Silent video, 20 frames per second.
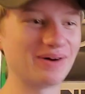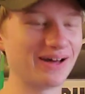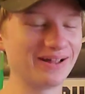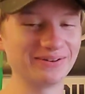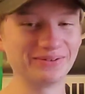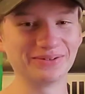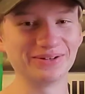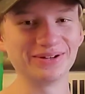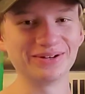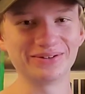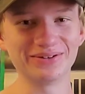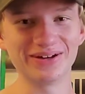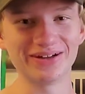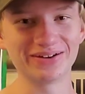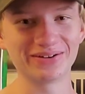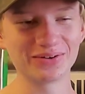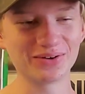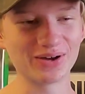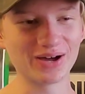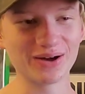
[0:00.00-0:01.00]
I don't know. I
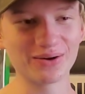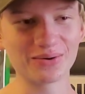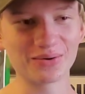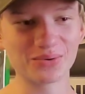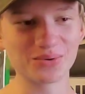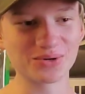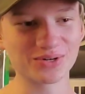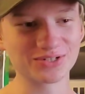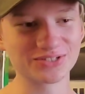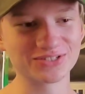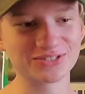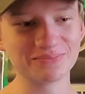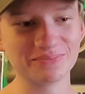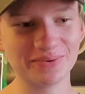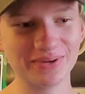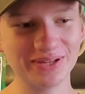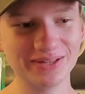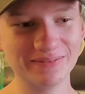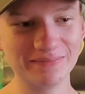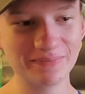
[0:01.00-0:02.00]
don't know how it works,
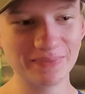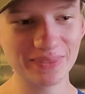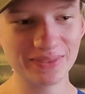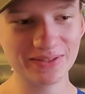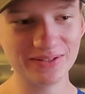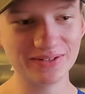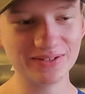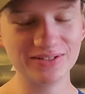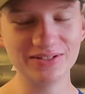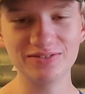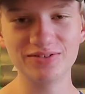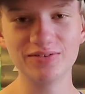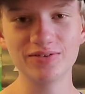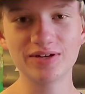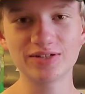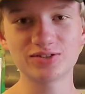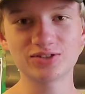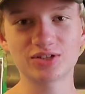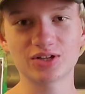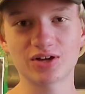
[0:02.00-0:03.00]
but
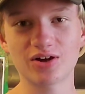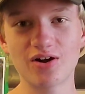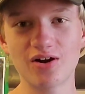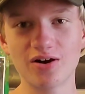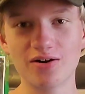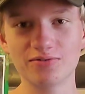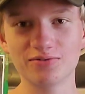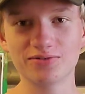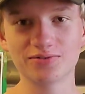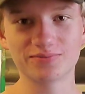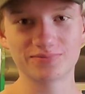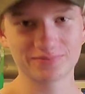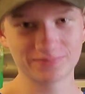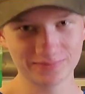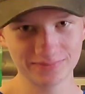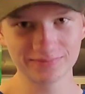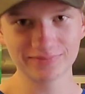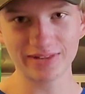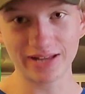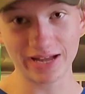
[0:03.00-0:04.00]
Nevetchnikov.
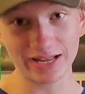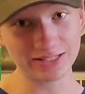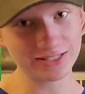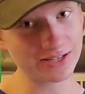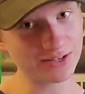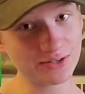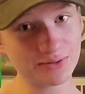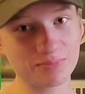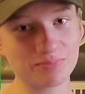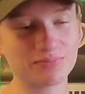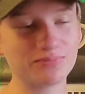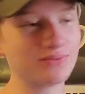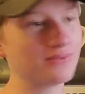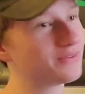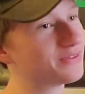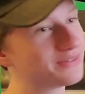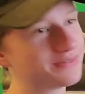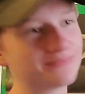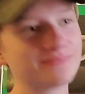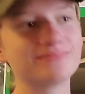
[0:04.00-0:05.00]
That's how you
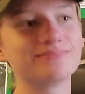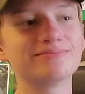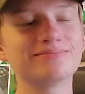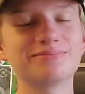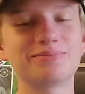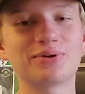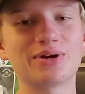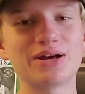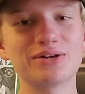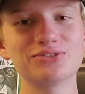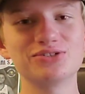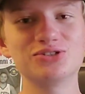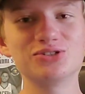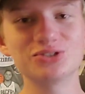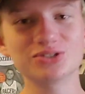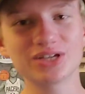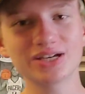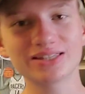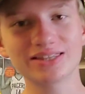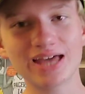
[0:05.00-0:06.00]
pronounce it
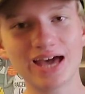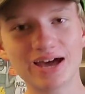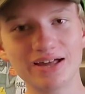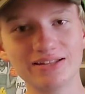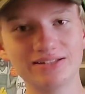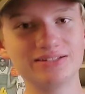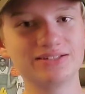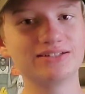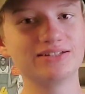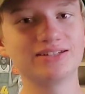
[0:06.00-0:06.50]
just like that.